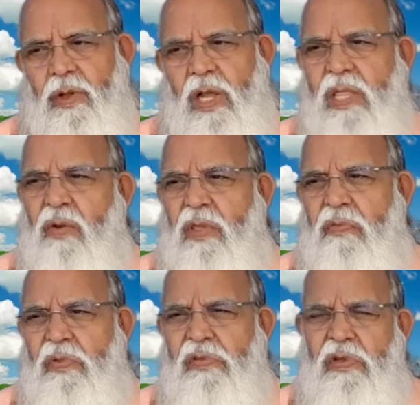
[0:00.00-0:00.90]
Otherwise,
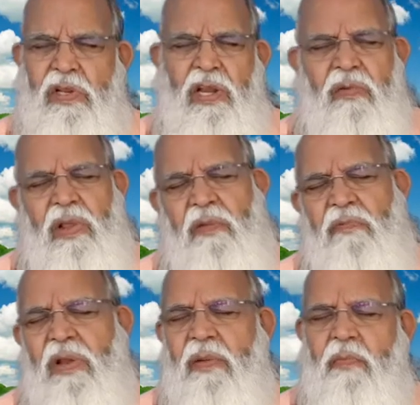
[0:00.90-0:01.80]
we sit in a very
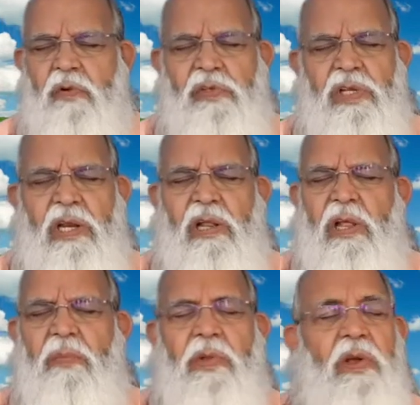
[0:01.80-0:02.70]
funny posture
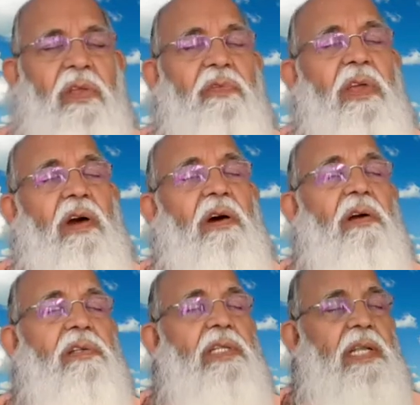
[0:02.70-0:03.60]
because we
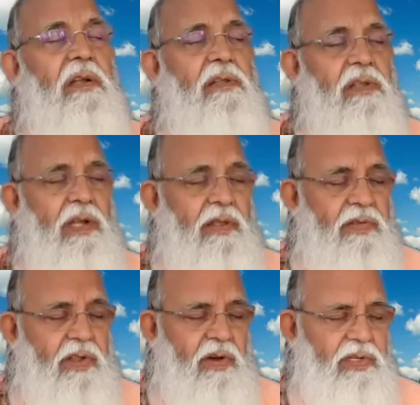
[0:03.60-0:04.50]
are seen on the
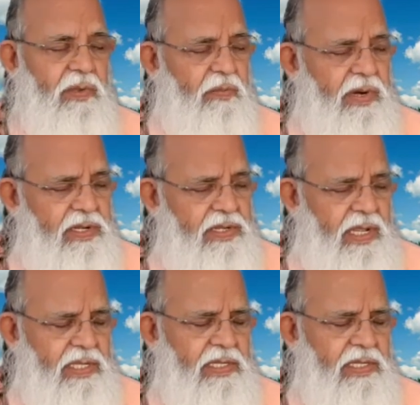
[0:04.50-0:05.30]
TV or somebody else